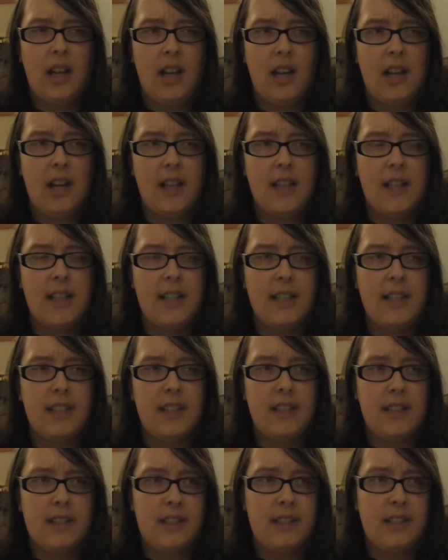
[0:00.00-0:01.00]

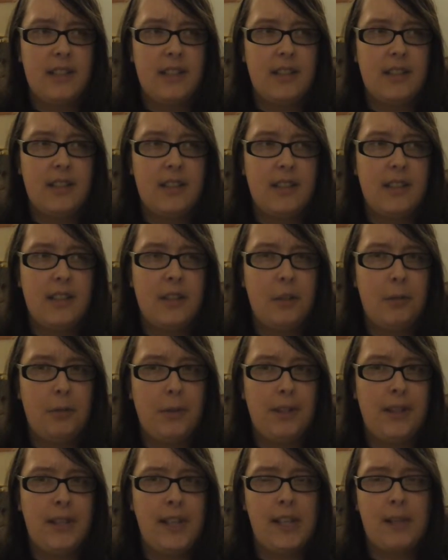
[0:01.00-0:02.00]
And it
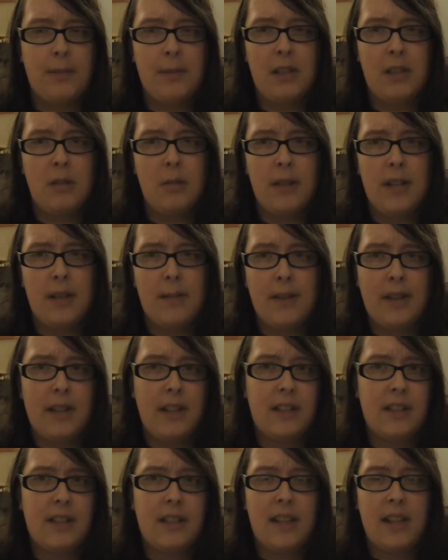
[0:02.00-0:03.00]
normally takes me 20
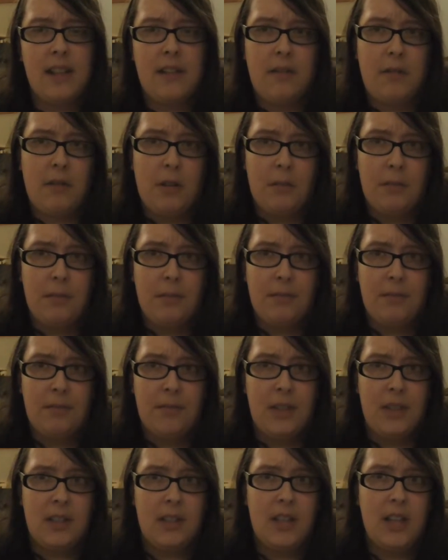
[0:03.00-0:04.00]
minutes to get from
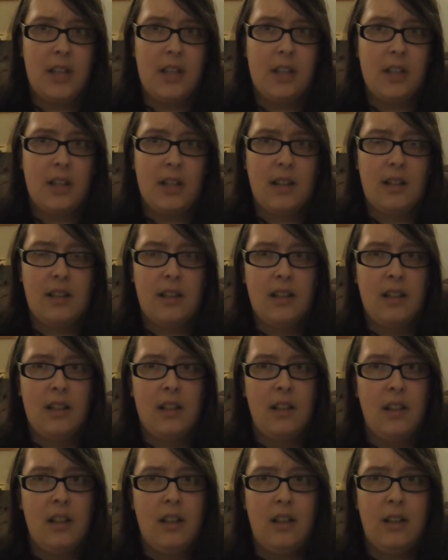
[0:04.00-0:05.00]
the station that's
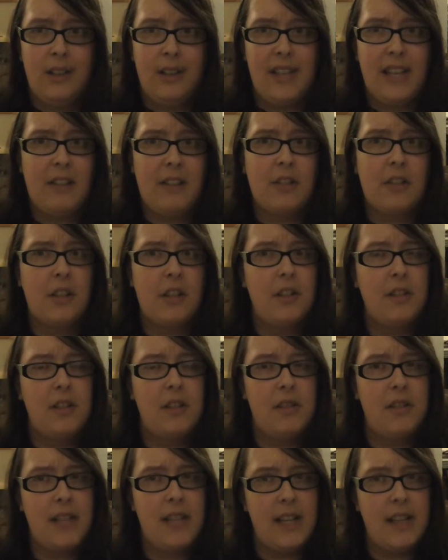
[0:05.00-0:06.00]
on the
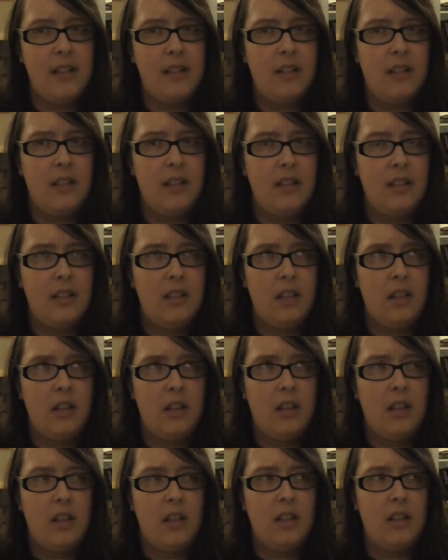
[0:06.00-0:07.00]
outskirts of town,
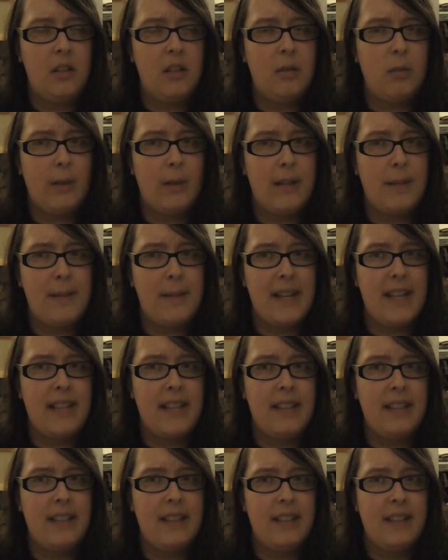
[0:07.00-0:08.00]
20
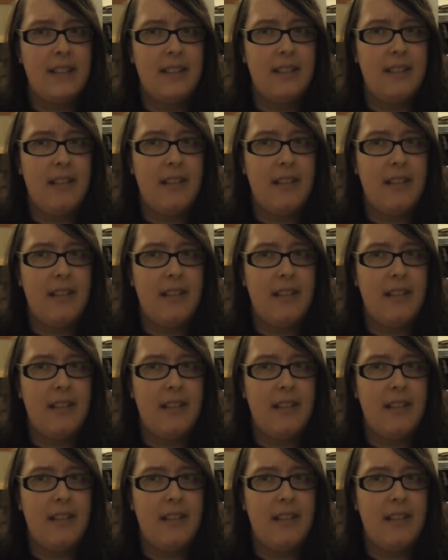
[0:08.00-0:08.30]
minutes.